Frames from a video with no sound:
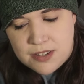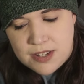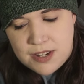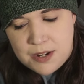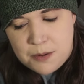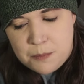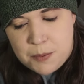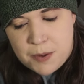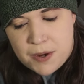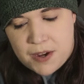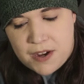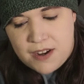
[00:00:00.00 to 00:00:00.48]

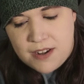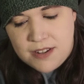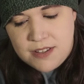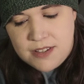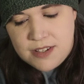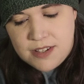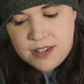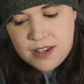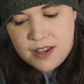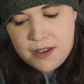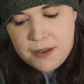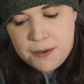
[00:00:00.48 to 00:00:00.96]
seed
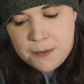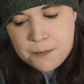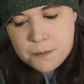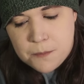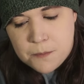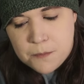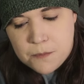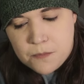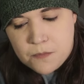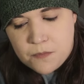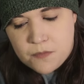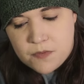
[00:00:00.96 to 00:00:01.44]
pods!
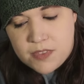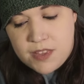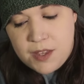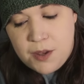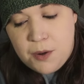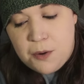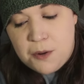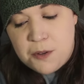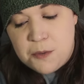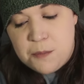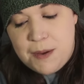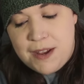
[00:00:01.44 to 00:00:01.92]
The
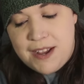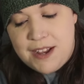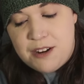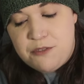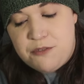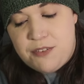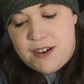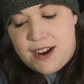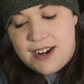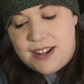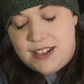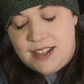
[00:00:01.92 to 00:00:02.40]
old man
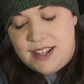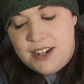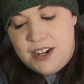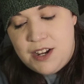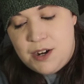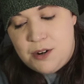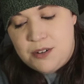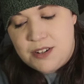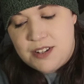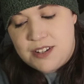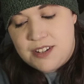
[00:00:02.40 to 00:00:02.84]
finally noticed